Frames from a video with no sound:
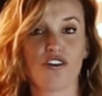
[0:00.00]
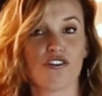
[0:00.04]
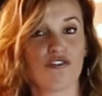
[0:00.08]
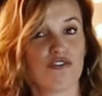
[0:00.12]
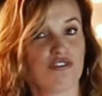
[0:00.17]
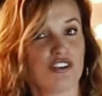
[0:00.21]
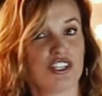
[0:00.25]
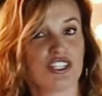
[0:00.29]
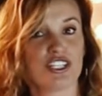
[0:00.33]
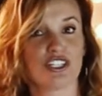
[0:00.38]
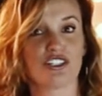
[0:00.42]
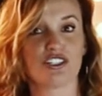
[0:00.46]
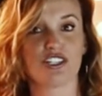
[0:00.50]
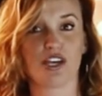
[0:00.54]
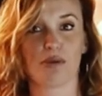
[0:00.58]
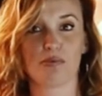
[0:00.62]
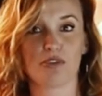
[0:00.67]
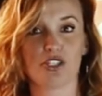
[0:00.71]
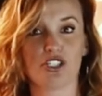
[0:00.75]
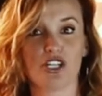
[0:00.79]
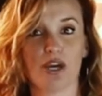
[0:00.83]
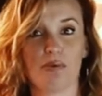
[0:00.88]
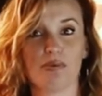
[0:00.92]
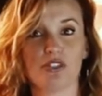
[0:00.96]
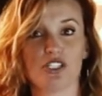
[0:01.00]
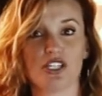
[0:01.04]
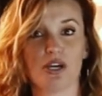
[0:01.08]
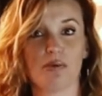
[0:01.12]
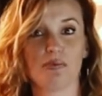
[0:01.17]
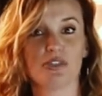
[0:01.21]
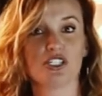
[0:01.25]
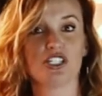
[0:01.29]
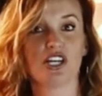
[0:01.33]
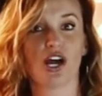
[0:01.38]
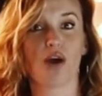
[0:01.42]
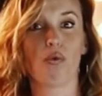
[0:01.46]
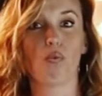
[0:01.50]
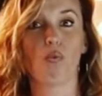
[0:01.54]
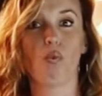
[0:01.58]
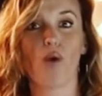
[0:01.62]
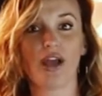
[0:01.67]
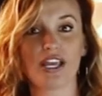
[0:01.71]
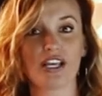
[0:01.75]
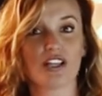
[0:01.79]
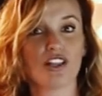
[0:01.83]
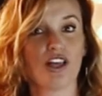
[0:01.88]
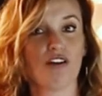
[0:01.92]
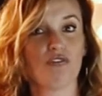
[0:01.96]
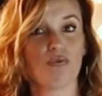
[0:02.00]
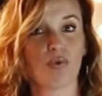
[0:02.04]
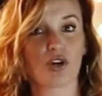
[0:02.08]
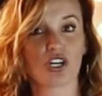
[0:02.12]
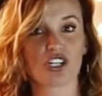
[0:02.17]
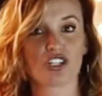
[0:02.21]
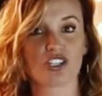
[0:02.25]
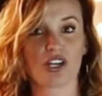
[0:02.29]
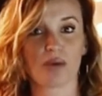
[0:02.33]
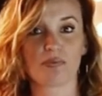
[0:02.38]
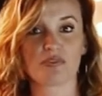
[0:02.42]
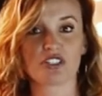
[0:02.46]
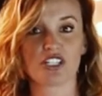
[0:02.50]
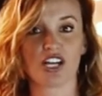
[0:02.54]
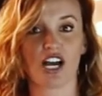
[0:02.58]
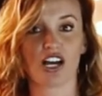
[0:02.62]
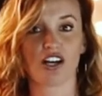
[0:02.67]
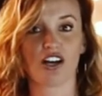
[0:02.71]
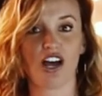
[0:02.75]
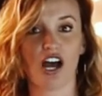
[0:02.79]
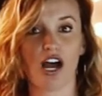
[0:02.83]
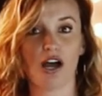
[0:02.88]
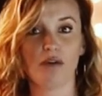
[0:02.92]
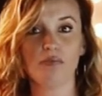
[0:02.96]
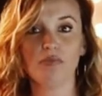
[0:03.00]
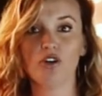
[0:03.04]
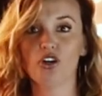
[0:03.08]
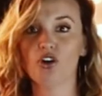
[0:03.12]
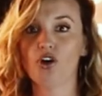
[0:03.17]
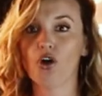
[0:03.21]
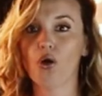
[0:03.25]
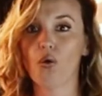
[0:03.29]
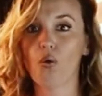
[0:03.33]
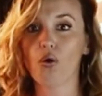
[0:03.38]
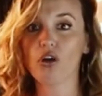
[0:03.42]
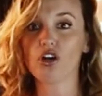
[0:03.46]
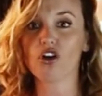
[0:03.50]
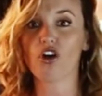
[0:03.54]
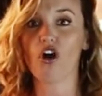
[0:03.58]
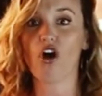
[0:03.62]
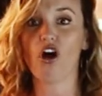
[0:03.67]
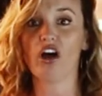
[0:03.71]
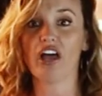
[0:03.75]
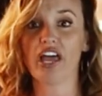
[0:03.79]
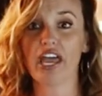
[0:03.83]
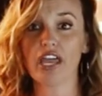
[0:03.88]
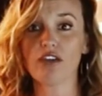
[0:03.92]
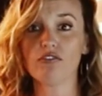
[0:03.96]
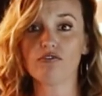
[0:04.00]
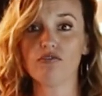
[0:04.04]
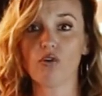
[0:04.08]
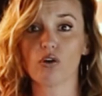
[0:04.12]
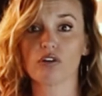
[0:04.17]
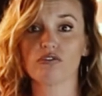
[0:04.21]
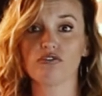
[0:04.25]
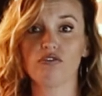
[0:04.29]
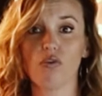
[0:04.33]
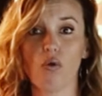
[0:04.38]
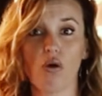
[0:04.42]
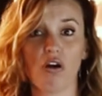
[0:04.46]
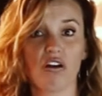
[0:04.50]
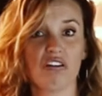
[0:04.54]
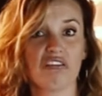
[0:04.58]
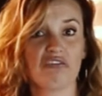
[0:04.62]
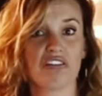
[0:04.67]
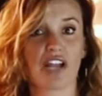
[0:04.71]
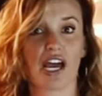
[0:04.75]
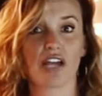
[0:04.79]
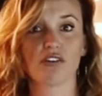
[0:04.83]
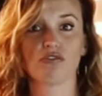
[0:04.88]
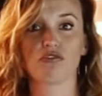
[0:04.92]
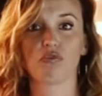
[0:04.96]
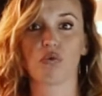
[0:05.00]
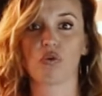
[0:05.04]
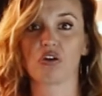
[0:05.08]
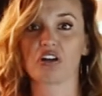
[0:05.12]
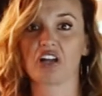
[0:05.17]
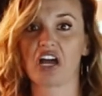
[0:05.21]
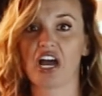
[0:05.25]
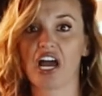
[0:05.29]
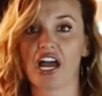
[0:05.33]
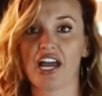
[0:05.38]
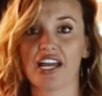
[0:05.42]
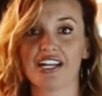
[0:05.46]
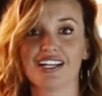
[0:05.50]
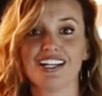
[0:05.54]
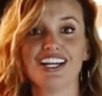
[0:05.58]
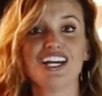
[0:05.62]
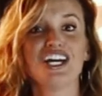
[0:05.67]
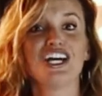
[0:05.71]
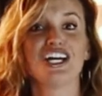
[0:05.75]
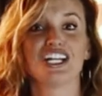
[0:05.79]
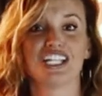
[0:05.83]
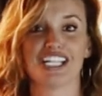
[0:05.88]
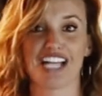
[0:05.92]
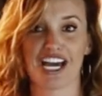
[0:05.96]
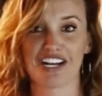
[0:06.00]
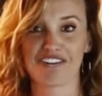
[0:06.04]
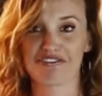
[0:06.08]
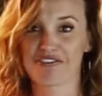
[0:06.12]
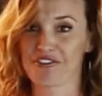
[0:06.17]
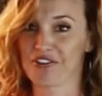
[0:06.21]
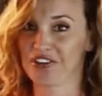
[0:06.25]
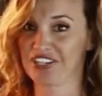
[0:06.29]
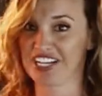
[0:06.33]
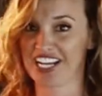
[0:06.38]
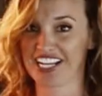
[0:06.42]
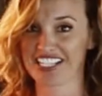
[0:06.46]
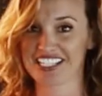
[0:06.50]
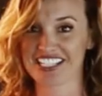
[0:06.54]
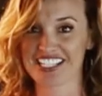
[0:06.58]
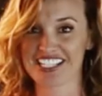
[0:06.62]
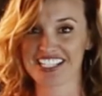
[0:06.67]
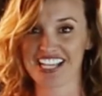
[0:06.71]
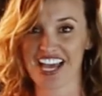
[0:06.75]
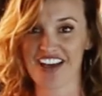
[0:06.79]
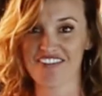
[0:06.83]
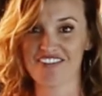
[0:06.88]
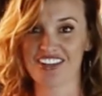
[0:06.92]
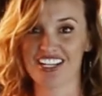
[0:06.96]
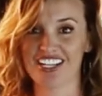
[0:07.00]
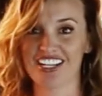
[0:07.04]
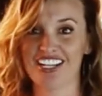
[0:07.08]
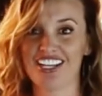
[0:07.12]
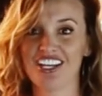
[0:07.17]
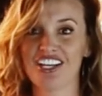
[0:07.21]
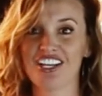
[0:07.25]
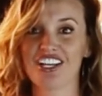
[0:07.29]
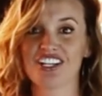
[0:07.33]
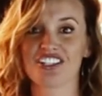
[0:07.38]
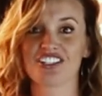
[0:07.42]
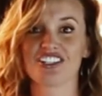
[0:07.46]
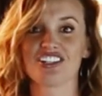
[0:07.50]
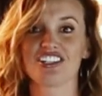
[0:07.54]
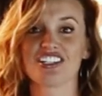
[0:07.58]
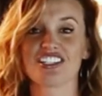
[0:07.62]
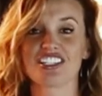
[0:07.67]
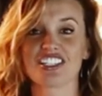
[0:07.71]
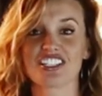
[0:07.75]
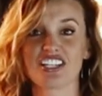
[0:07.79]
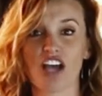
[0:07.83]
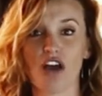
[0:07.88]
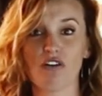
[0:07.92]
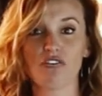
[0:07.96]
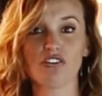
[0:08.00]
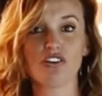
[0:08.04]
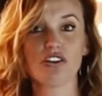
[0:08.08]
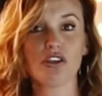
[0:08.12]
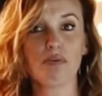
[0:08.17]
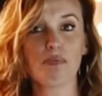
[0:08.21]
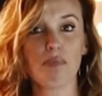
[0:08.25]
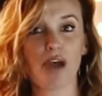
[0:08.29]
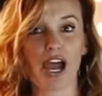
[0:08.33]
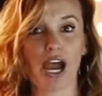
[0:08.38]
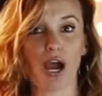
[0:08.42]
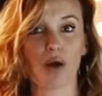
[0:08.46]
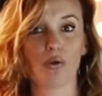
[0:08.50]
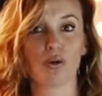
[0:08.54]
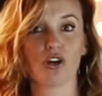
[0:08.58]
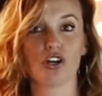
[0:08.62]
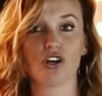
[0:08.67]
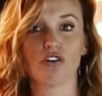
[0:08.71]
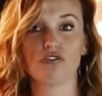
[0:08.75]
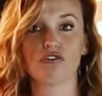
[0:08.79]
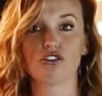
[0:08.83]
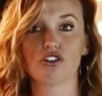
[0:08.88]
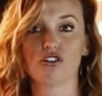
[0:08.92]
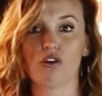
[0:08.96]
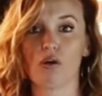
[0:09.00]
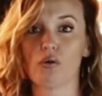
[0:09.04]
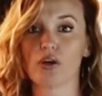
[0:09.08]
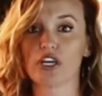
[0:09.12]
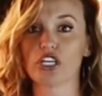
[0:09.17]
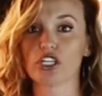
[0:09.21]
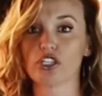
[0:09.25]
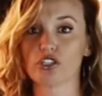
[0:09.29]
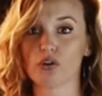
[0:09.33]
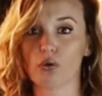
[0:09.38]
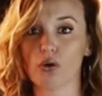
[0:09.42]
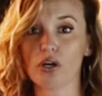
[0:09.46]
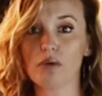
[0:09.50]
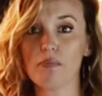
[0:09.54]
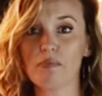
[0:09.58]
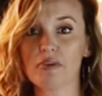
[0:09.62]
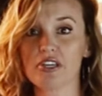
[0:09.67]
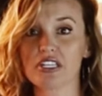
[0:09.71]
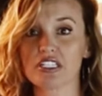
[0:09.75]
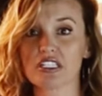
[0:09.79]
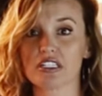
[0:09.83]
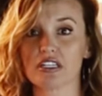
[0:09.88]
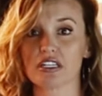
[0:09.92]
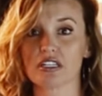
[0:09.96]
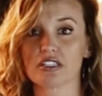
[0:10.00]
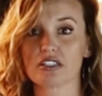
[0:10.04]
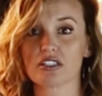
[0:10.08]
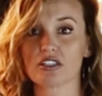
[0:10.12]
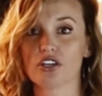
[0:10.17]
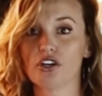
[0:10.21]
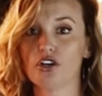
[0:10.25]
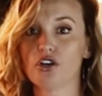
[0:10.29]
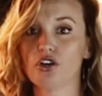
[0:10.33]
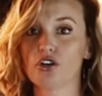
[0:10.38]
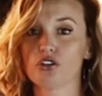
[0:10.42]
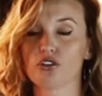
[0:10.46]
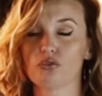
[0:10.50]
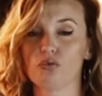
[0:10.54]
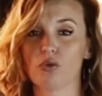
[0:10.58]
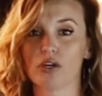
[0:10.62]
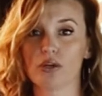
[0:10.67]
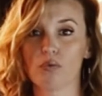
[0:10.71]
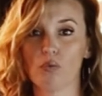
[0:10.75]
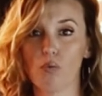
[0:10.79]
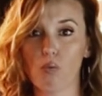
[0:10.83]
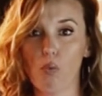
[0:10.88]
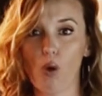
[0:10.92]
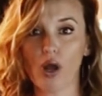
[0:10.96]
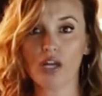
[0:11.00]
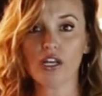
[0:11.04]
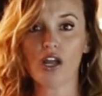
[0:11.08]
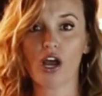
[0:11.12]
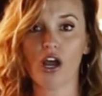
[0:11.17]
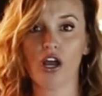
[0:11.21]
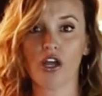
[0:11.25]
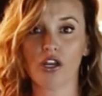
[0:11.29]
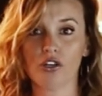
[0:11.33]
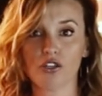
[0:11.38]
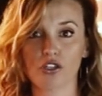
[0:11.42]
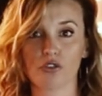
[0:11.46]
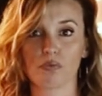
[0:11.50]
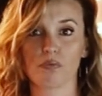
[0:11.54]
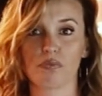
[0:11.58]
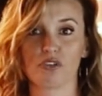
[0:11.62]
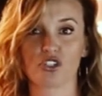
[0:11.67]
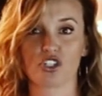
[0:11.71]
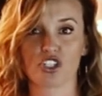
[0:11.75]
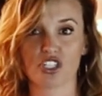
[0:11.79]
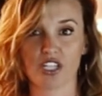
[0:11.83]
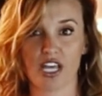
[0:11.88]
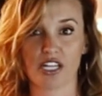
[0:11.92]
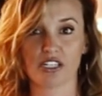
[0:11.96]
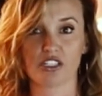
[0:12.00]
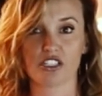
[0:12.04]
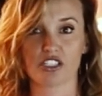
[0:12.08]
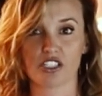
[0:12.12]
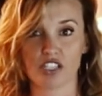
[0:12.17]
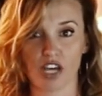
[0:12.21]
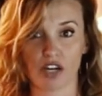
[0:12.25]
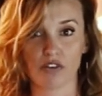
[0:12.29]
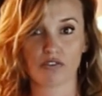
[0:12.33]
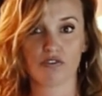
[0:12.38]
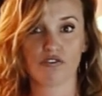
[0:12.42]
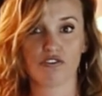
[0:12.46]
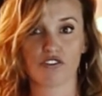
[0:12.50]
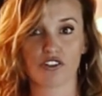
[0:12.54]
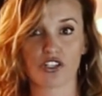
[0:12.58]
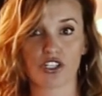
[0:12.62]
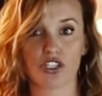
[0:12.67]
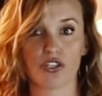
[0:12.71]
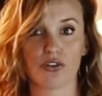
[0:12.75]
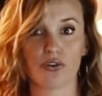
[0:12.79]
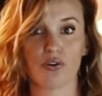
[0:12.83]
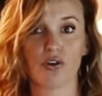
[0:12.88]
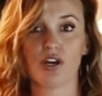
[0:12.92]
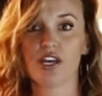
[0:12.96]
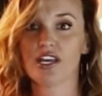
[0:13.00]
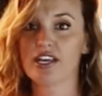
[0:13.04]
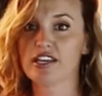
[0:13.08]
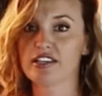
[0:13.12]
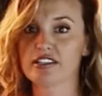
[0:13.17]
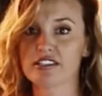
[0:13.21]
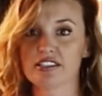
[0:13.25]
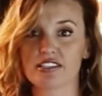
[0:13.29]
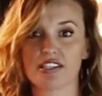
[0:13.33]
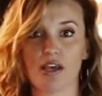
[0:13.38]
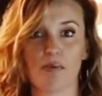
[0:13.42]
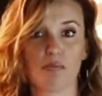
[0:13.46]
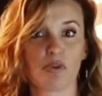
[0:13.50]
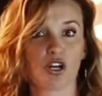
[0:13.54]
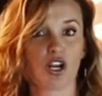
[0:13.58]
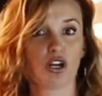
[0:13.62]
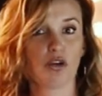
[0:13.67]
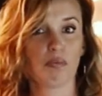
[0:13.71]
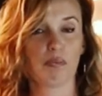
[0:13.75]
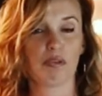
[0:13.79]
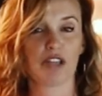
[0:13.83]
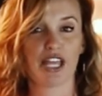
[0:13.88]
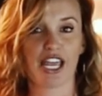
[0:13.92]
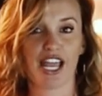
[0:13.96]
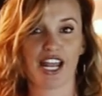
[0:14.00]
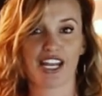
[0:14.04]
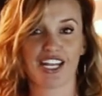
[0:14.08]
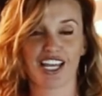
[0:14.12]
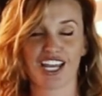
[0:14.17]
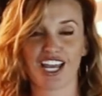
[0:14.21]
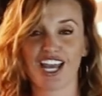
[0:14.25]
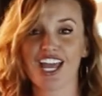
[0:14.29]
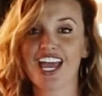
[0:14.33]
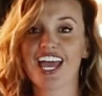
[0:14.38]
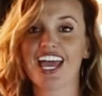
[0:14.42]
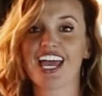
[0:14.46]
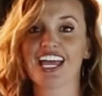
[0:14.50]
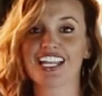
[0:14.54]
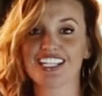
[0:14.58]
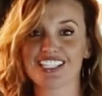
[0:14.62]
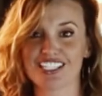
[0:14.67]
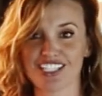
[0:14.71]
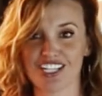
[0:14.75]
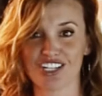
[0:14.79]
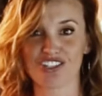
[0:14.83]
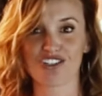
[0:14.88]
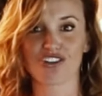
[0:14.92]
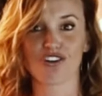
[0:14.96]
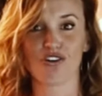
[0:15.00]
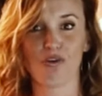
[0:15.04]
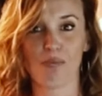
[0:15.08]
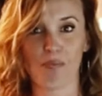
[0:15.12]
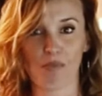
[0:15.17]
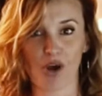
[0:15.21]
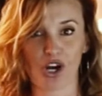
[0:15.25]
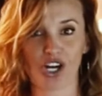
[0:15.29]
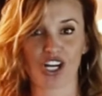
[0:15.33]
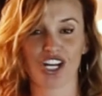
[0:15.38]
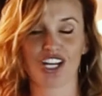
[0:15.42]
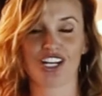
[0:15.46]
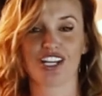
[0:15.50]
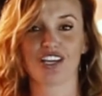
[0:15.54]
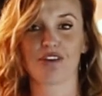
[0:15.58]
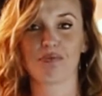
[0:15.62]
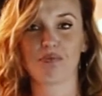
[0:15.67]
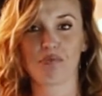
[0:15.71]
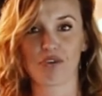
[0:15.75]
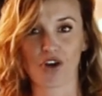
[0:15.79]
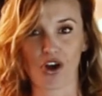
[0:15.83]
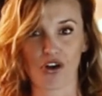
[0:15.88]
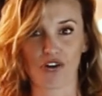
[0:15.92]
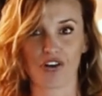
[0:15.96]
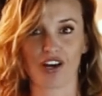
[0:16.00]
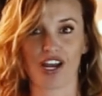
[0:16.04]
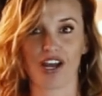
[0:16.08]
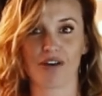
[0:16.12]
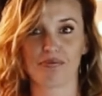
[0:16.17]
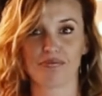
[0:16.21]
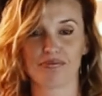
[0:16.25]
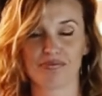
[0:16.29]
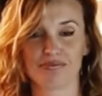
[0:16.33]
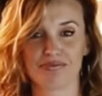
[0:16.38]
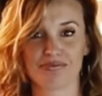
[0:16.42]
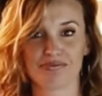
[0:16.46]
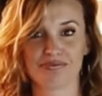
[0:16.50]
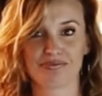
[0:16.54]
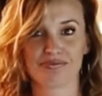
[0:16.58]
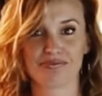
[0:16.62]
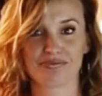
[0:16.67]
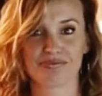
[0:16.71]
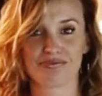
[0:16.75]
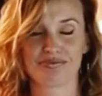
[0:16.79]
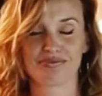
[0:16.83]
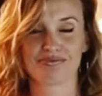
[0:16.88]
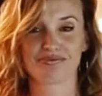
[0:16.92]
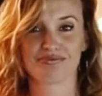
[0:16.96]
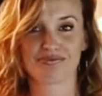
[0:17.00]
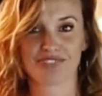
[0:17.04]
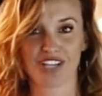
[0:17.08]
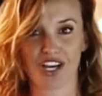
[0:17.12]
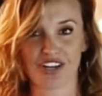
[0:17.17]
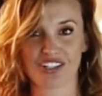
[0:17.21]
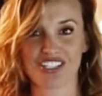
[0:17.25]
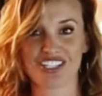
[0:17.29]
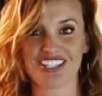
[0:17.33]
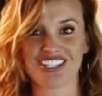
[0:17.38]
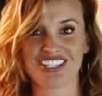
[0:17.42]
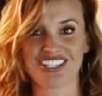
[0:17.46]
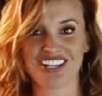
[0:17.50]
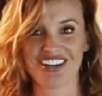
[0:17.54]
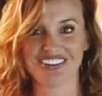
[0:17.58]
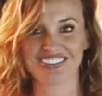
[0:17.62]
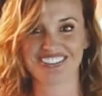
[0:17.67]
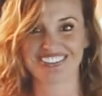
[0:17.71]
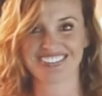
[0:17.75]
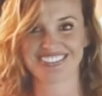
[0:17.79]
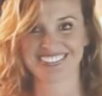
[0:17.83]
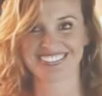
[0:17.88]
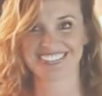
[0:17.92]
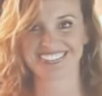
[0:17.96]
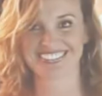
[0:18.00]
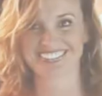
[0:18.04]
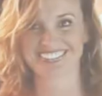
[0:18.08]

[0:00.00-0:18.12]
Visit www.whitegloveworkshops.com or call 844-949-9497 to discover the power of growing your business through a 100% done-for-you seminar planning and digital marketing program. Talk to you soon.